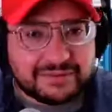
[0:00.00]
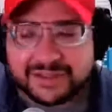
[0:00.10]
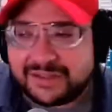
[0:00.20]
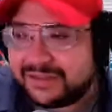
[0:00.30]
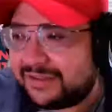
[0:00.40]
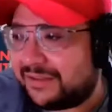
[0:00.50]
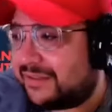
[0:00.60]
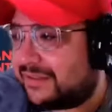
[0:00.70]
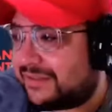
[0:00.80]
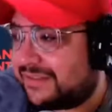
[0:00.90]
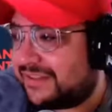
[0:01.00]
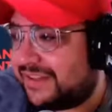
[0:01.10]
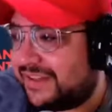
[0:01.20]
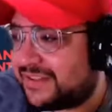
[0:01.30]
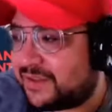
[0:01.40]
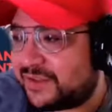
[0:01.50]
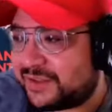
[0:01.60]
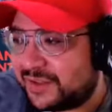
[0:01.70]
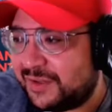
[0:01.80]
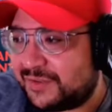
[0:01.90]
and it's
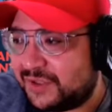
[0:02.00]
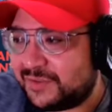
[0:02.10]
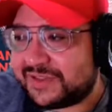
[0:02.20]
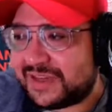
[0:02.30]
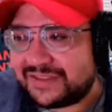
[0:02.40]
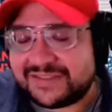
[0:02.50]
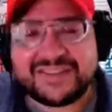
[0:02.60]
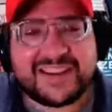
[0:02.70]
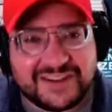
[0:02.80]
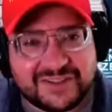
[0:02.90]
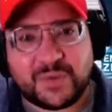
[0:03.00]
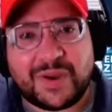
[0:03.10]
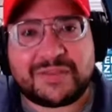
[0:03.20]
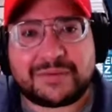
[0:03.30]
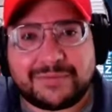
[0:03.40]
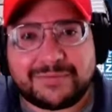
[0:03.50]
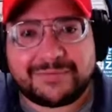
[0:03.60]
a good Tuesday. It's nice weather.